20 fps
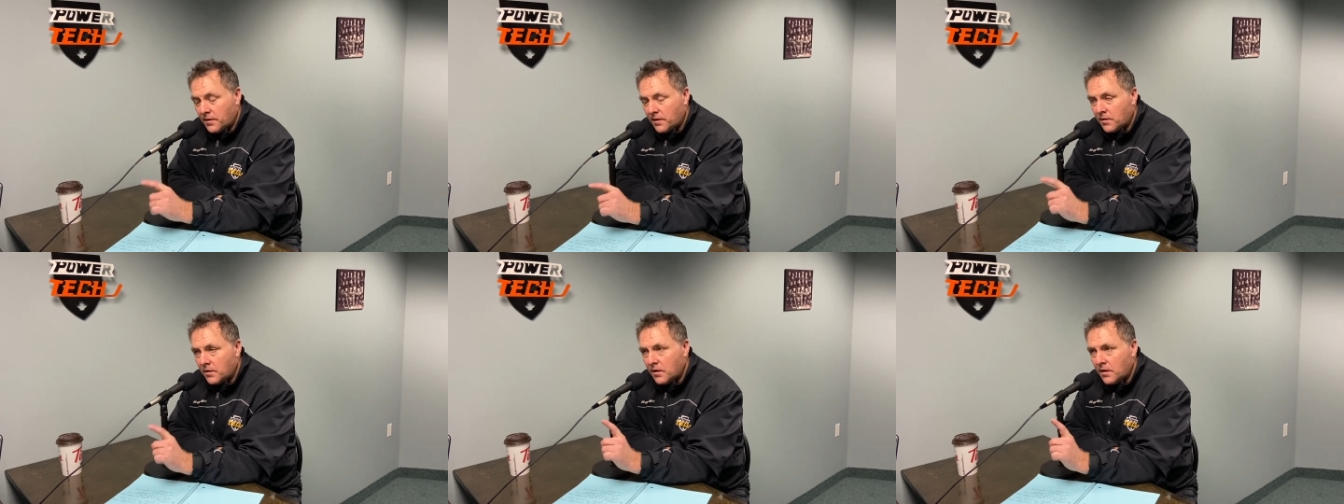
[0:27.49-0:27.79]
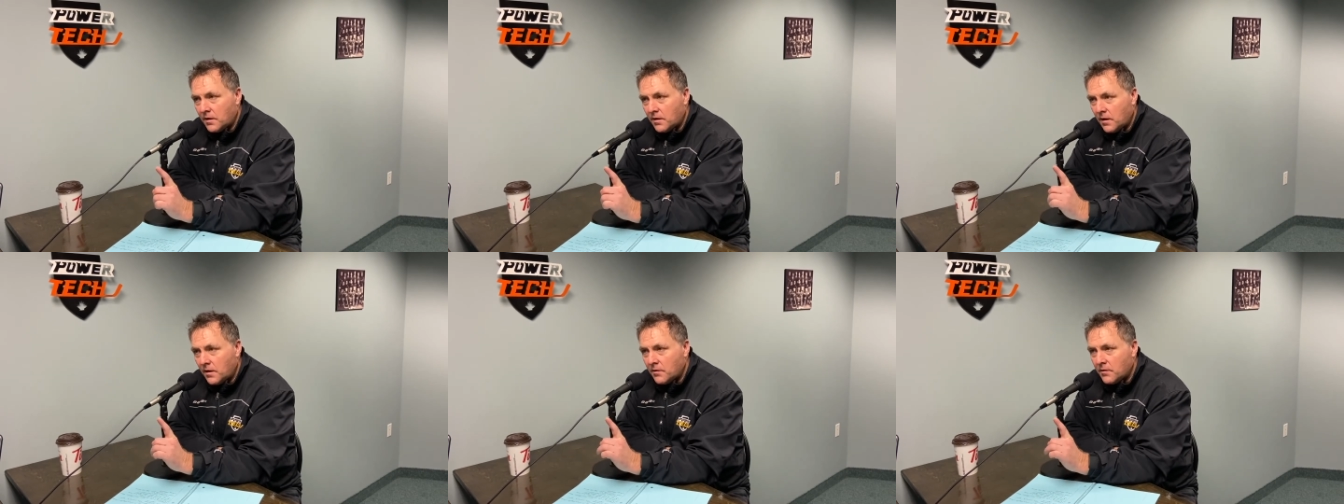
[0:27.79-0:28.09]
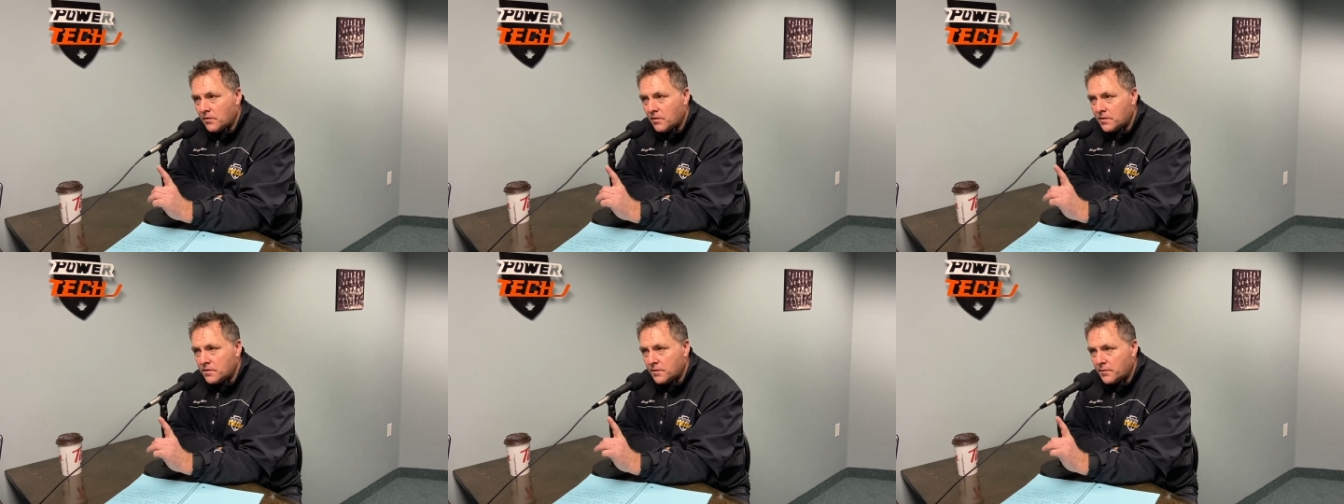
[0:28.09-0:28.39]
You're going to
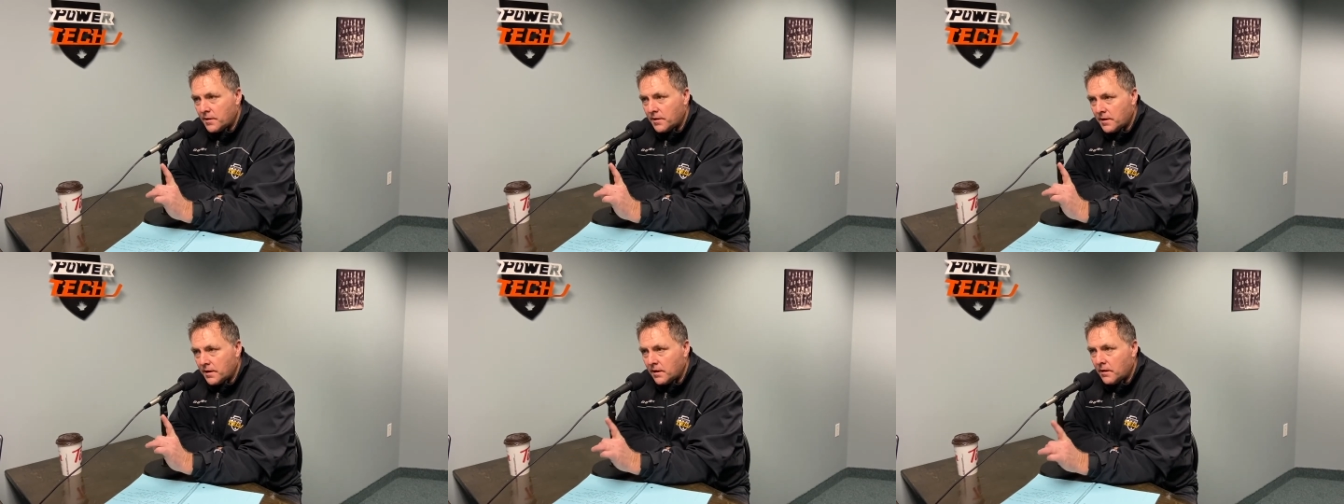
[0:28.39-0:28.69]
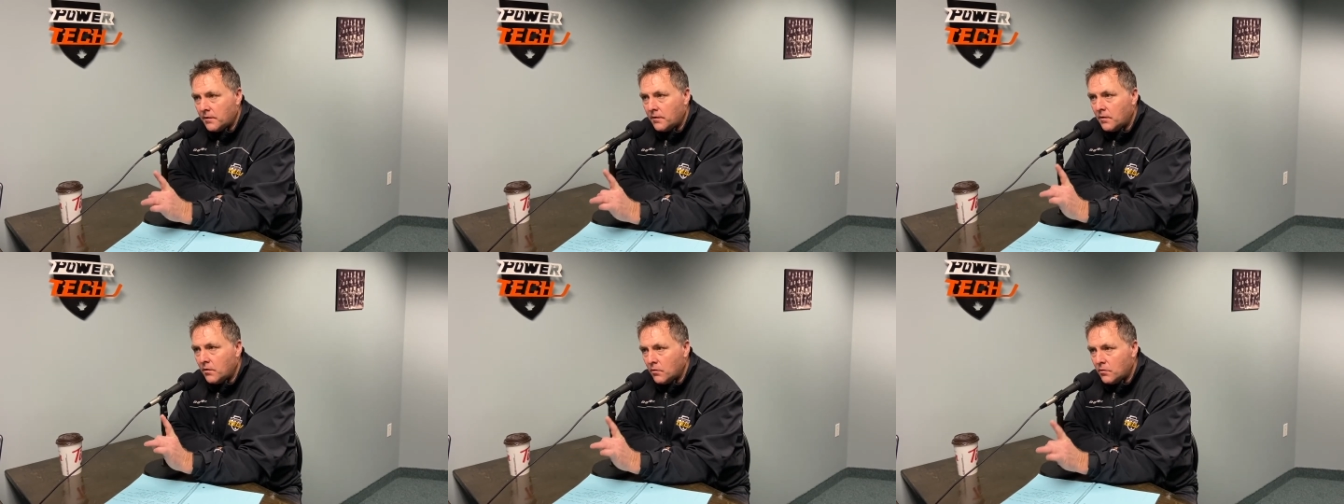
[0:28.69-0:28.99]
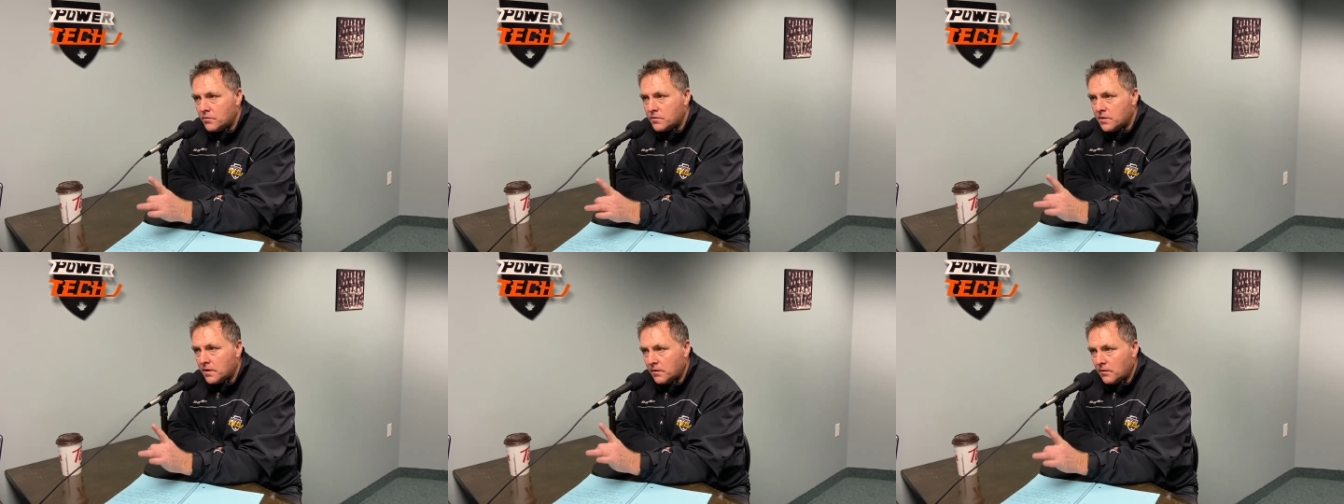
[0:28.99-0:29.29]
underestimate the
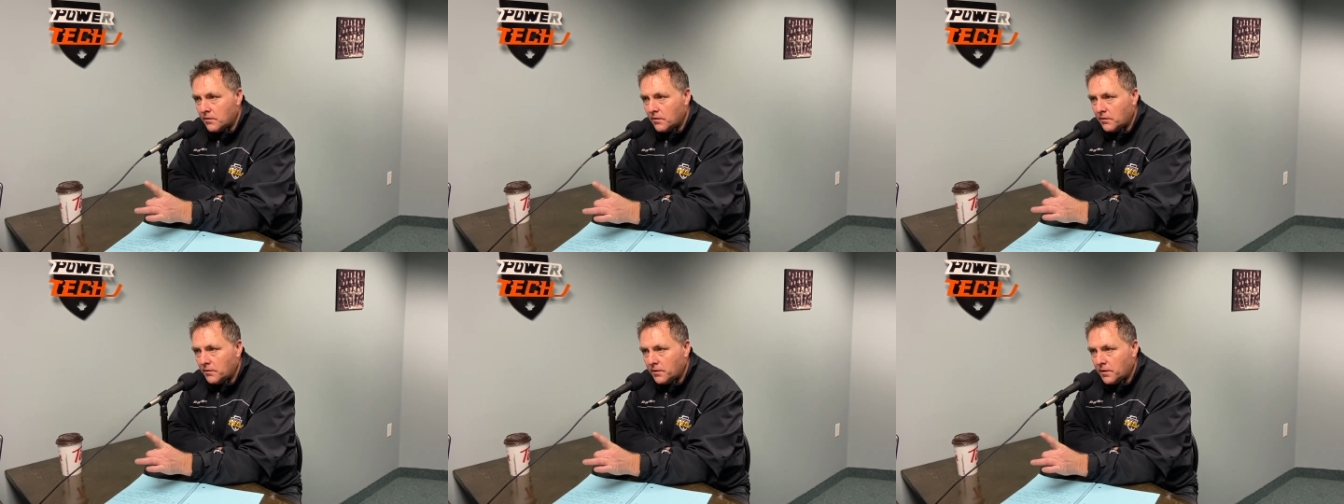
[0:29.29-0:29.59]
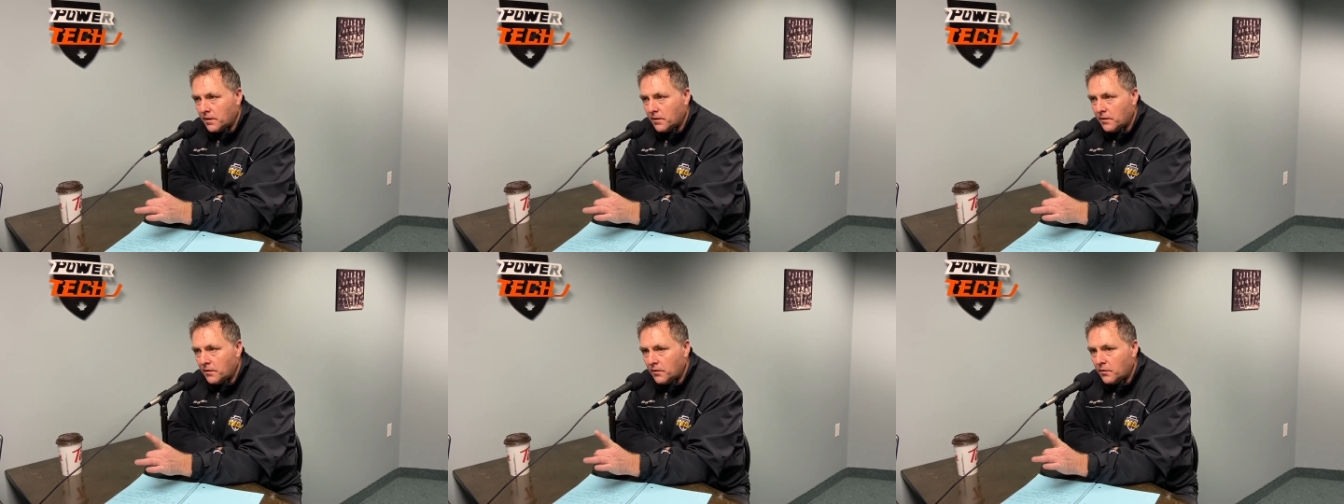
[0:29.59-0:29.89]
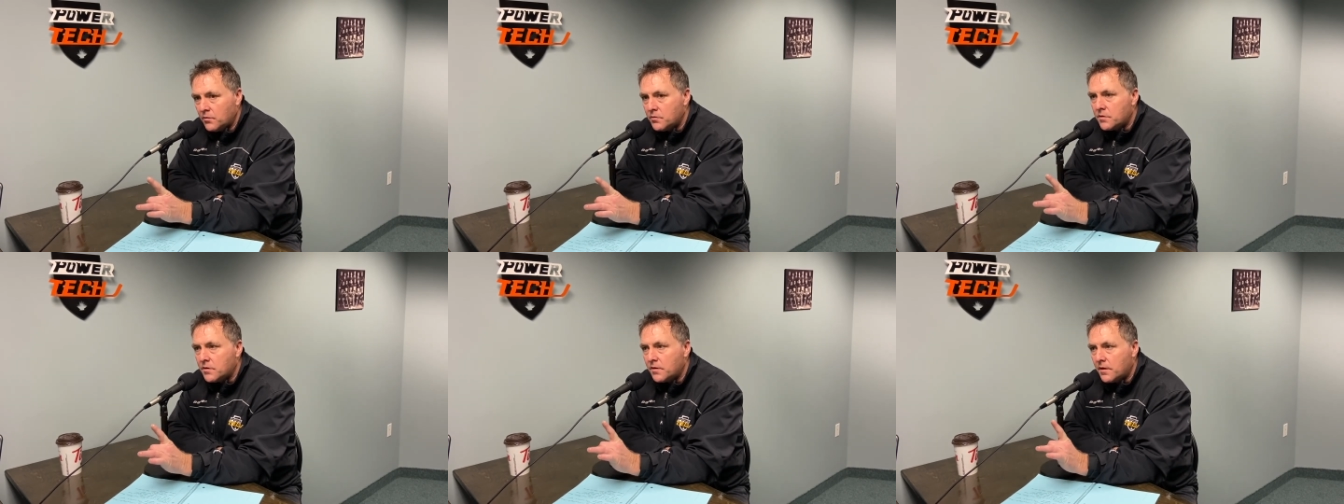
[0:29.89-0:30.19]
unknowns that are out there, and
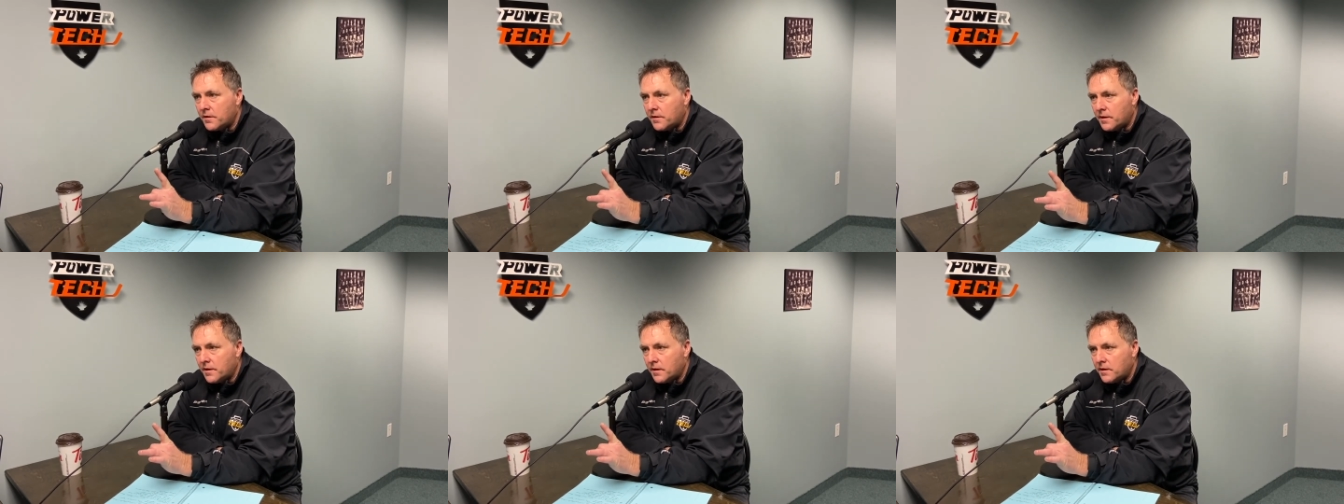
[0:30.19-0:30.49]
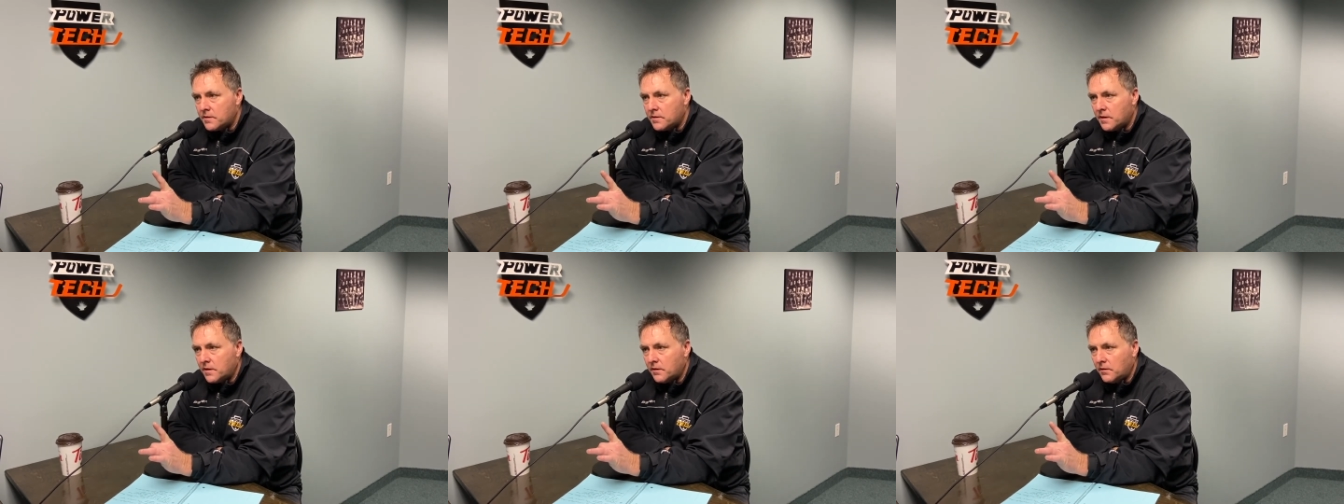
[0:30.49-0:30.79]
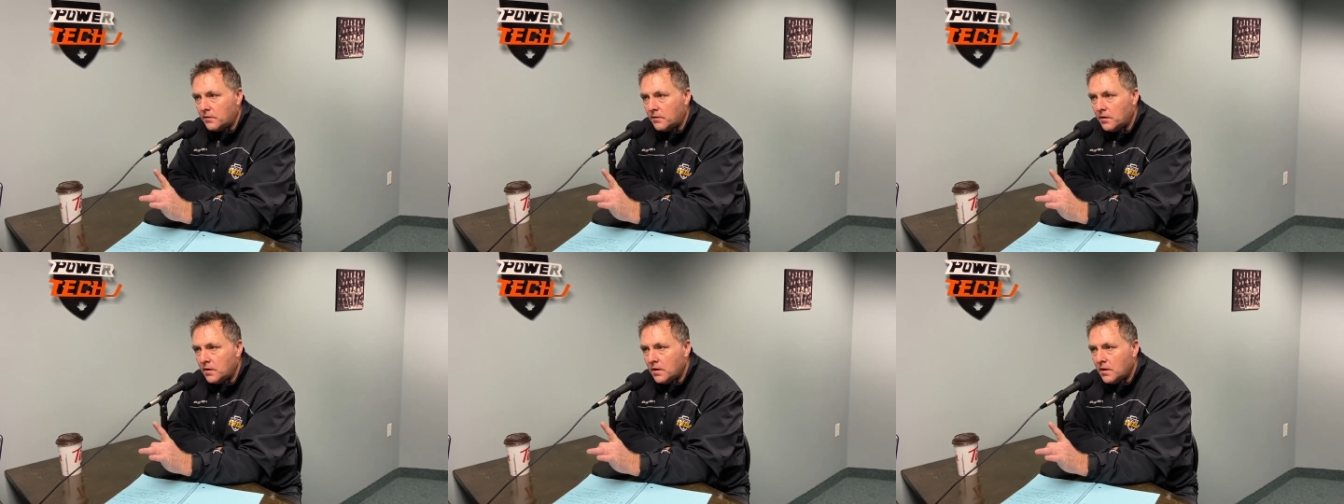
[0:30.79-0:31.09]
those are the things
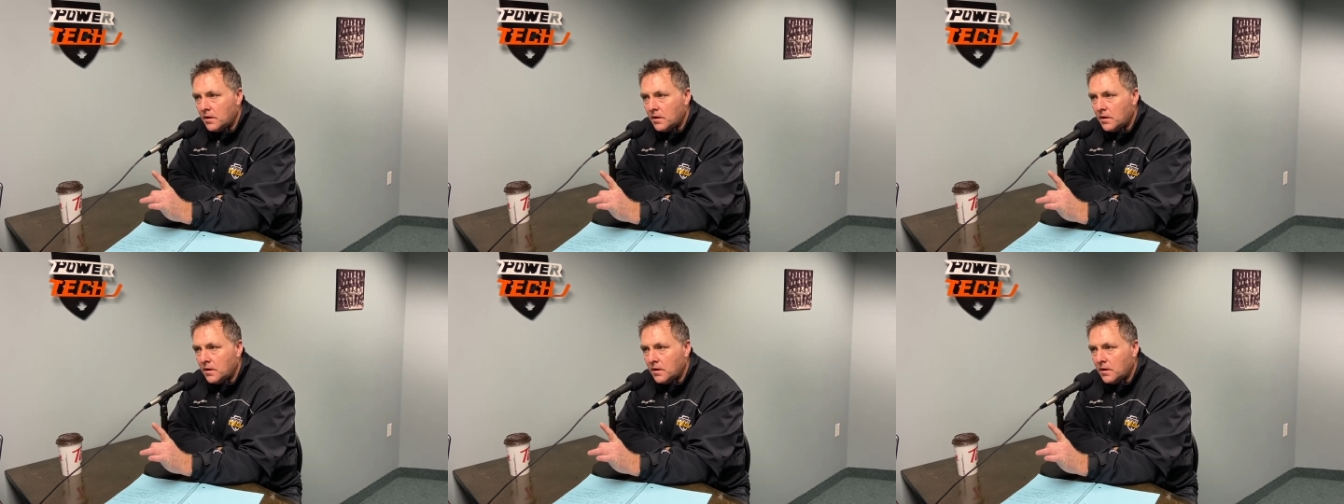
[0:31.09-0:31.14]
that'll